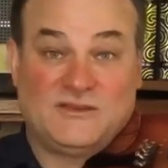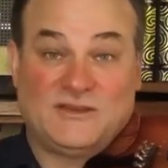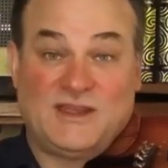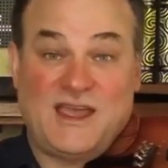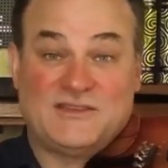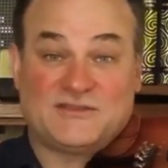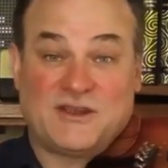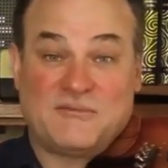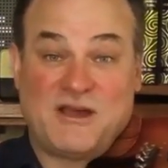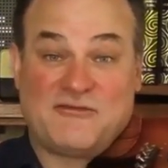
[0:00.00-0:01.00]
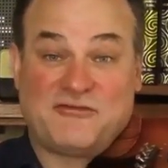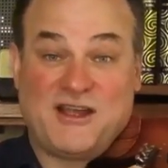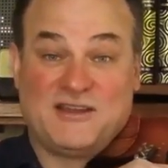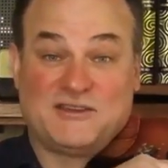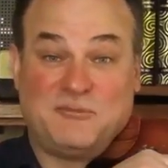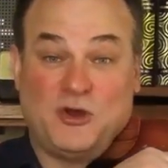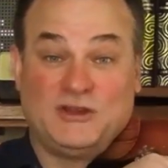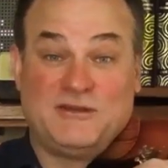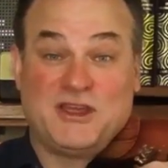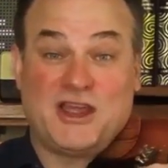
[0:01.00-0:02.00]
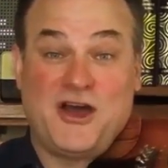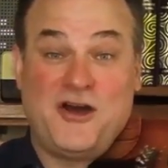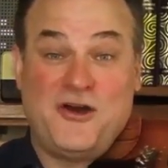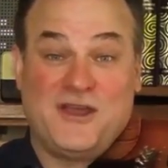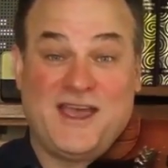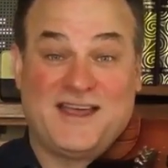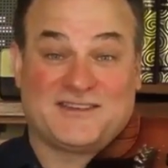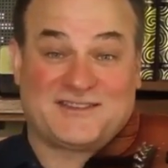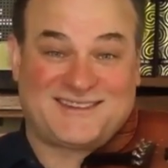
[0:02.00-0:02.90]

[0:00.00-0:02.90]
To the A string, my friends, boldly we go, yes!